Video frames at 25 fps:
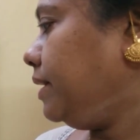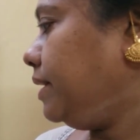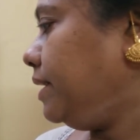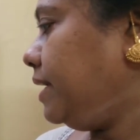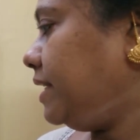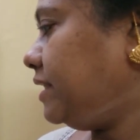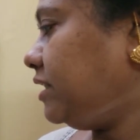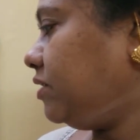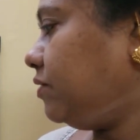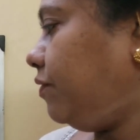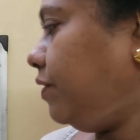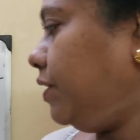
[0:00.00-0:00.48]

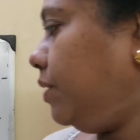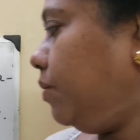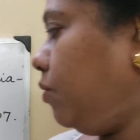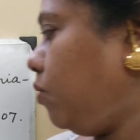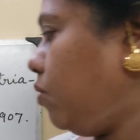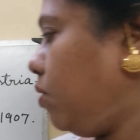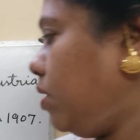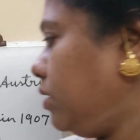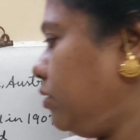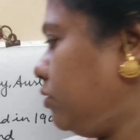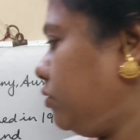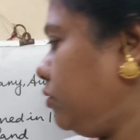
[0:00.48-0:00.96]
Next, we
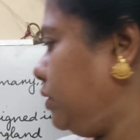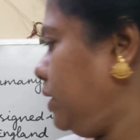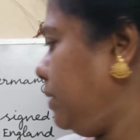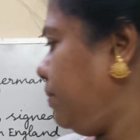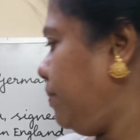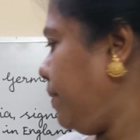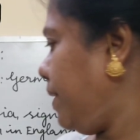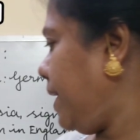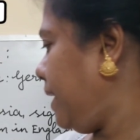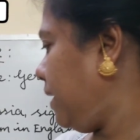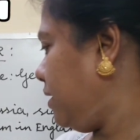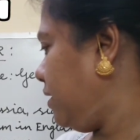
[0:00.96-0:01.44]
move on to
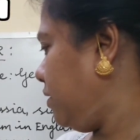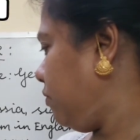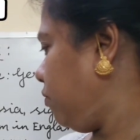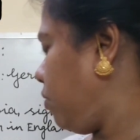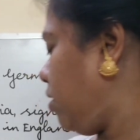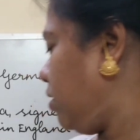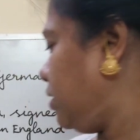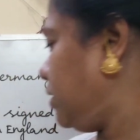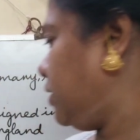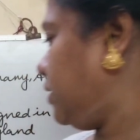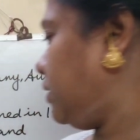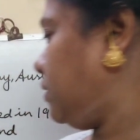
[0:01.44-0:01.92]
the Balkan
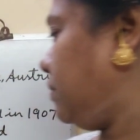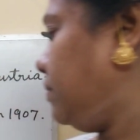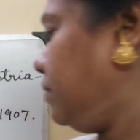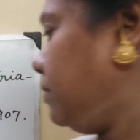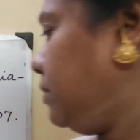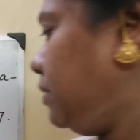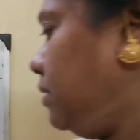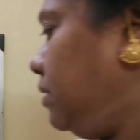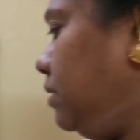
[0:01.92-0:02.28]
Wars.